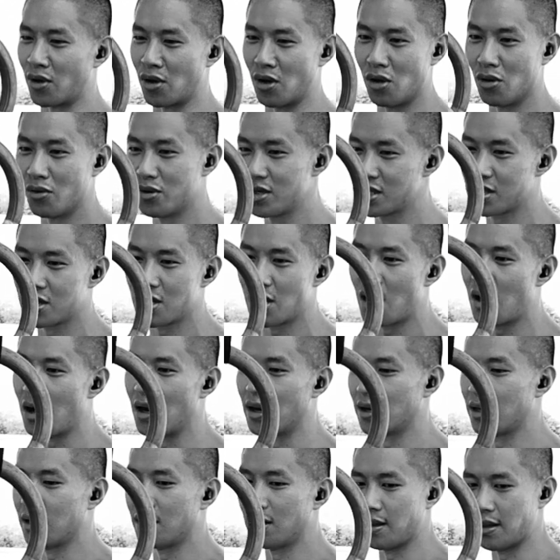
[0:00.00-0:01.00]
we're always
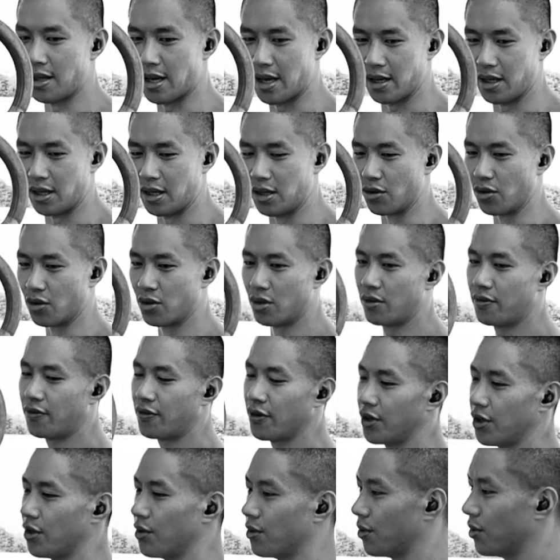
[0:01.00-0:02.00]
taught that in order
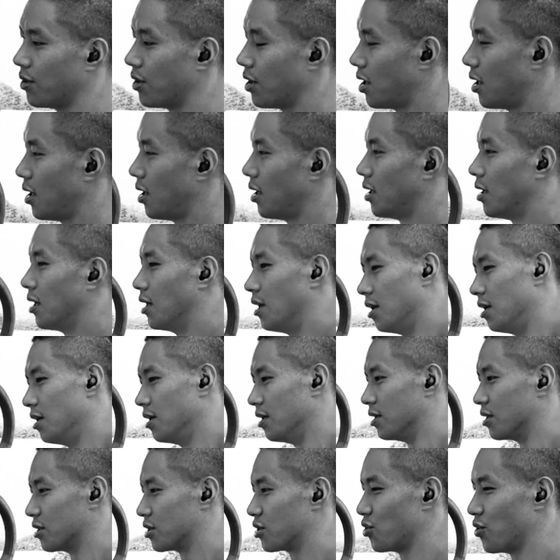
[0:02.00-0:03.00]
for you
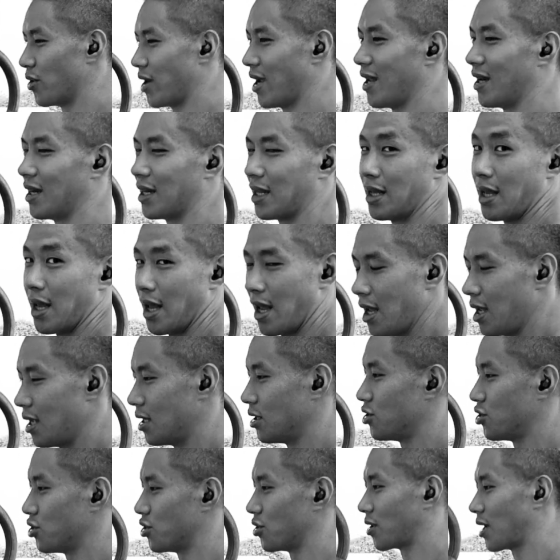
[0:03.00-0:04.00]
to
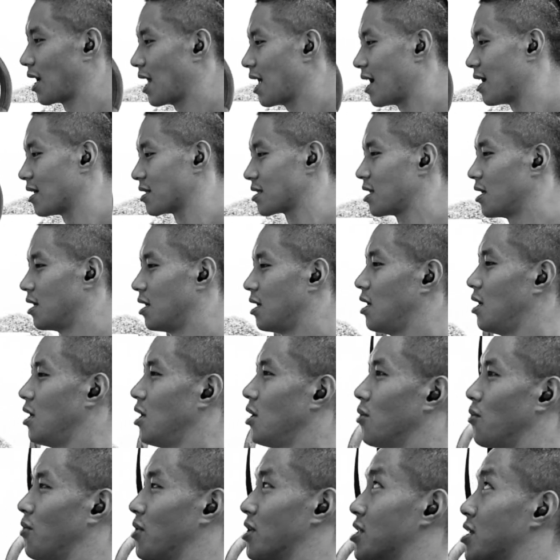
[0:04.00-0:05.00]
engage your lats,
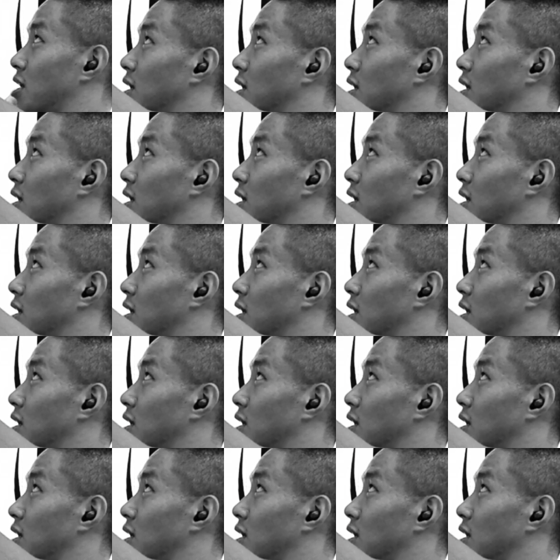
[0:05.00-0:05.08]
we